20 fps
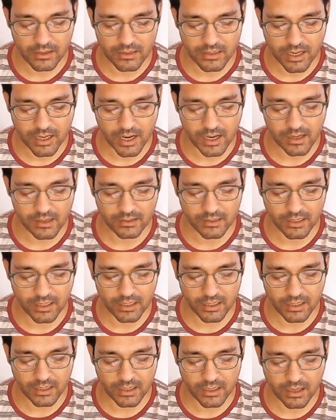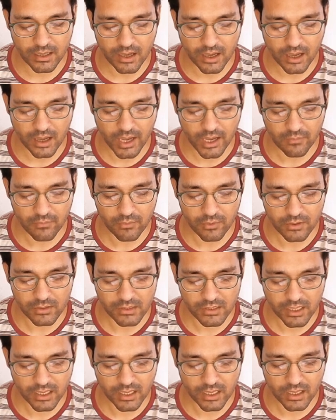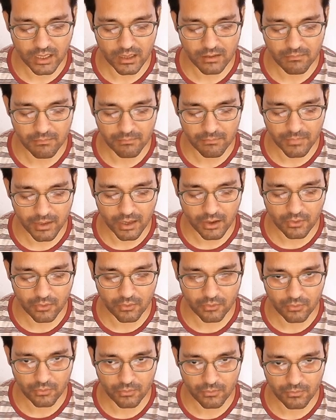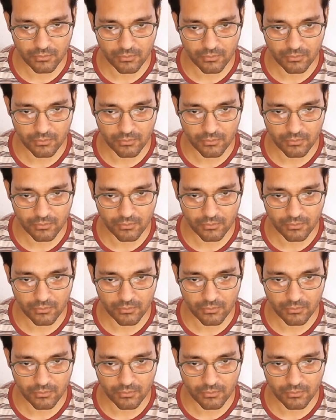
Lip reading: Child 3. I would say meow.